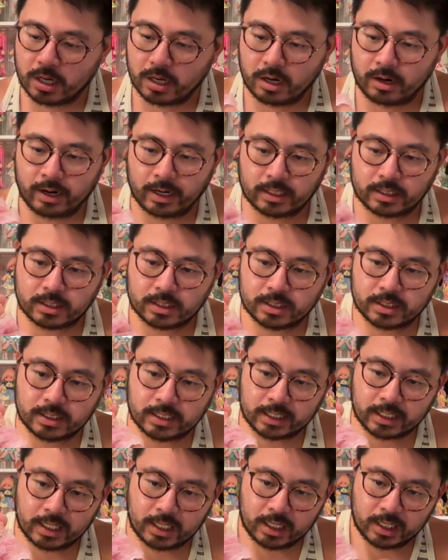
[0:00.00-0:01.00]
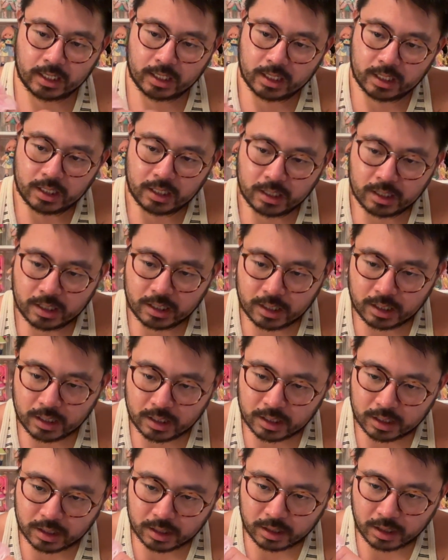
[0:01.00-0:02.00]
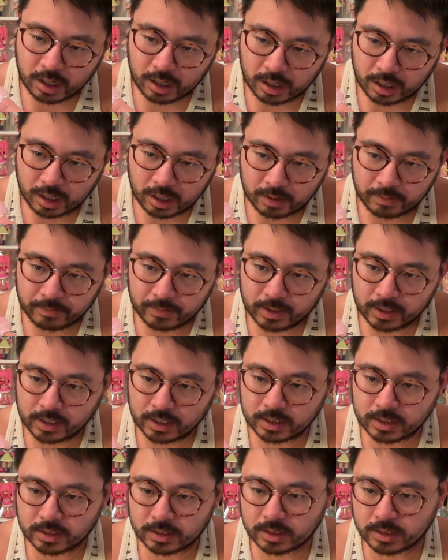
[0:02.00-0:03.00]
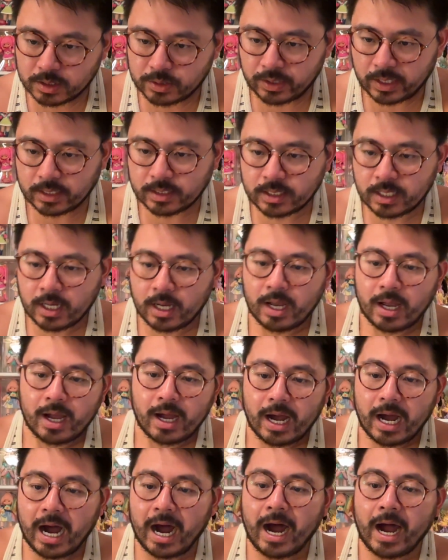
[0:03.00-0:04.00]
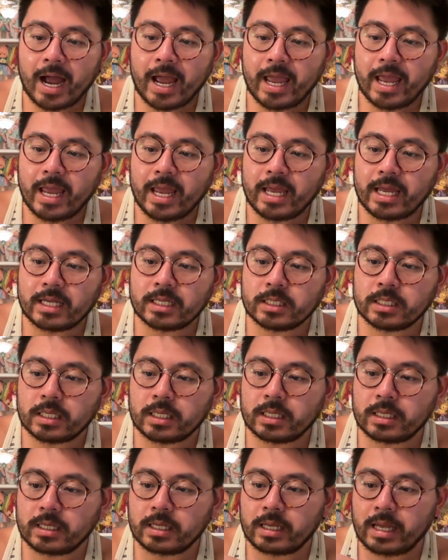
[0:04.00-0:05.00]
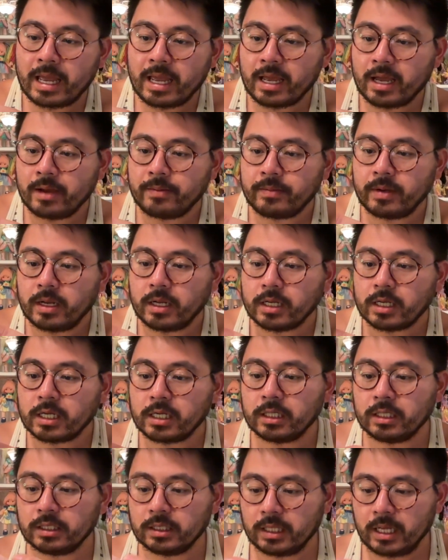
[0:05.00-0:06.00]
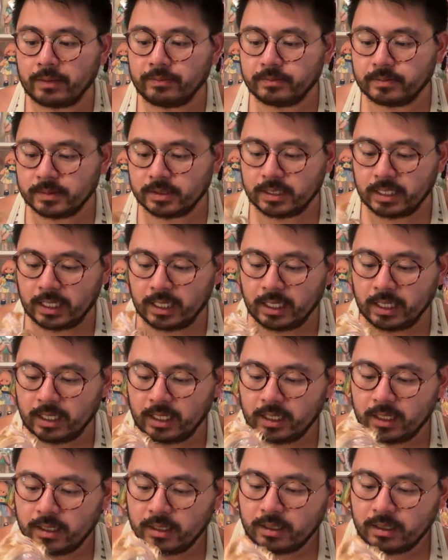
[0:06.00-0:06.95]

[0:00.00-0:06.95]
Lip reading: All right, sticking her arm into this dress. I am clumsy.